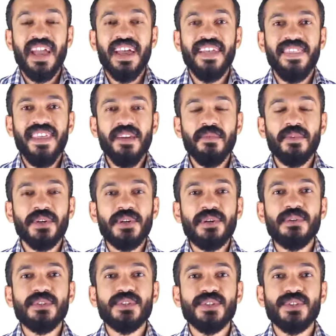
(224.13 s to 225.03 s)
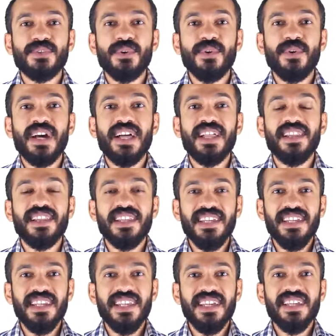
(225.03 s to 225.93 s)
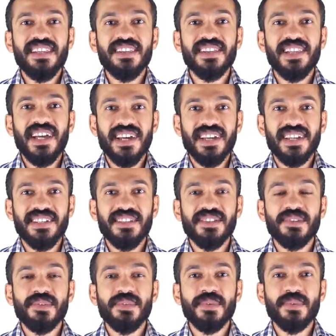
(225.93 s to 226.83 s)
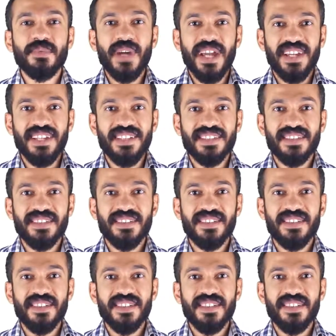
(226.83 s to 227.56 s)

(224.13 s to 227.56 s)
And then we're going to draw a leaning line to the right